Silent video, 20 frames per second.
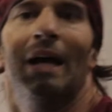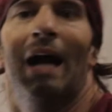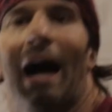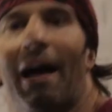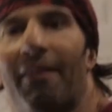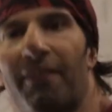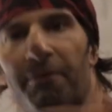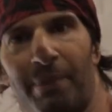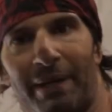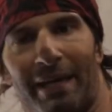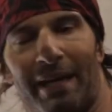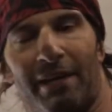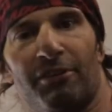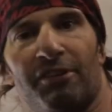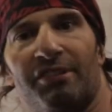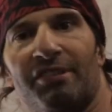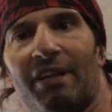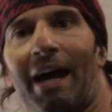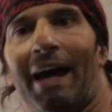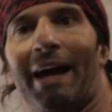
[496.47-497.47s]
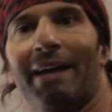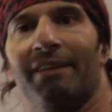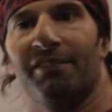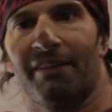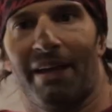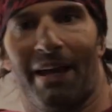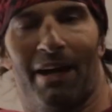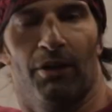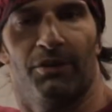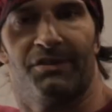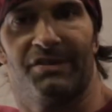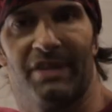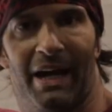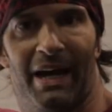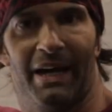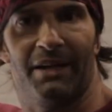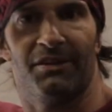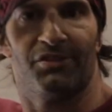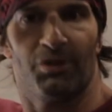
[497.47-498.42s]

on the beginner side, scaled side.